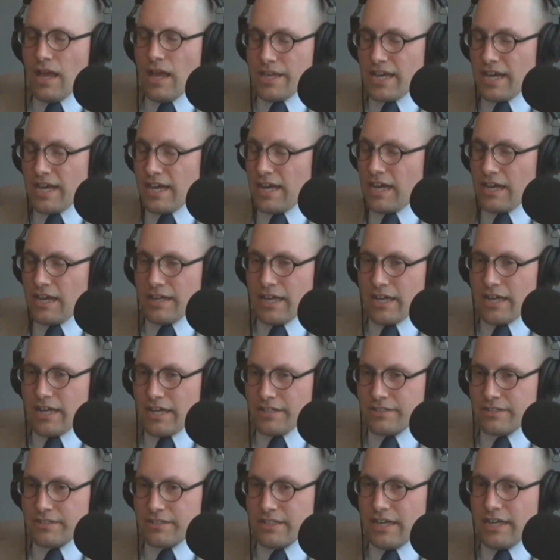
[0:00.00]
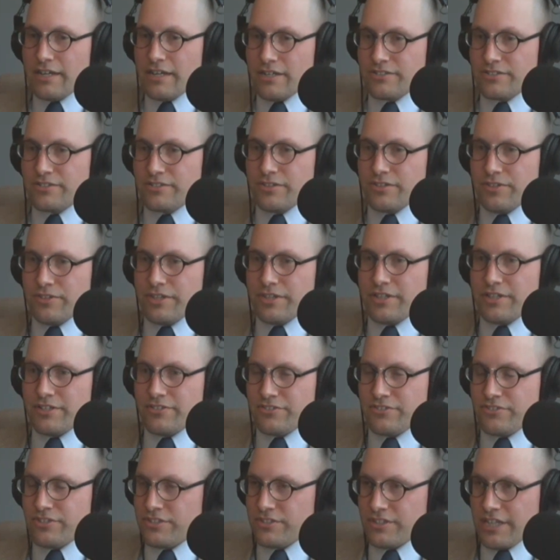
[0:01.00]
Yeah, I honestly think
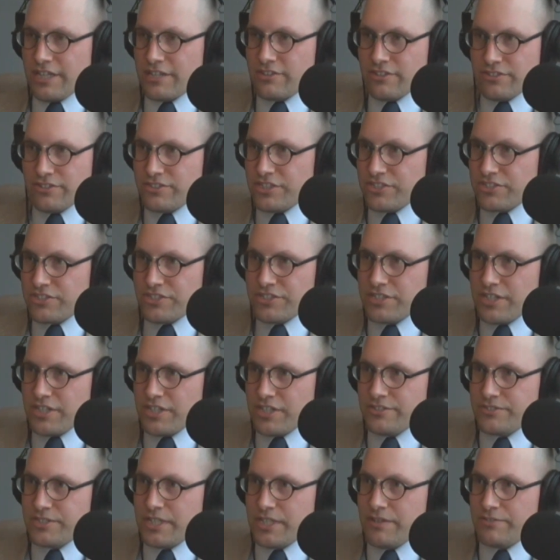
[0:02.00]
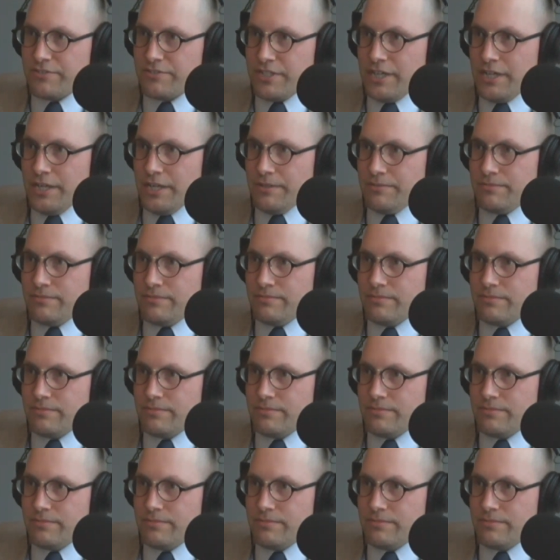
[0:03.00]
it's like the stitch in time saves nine.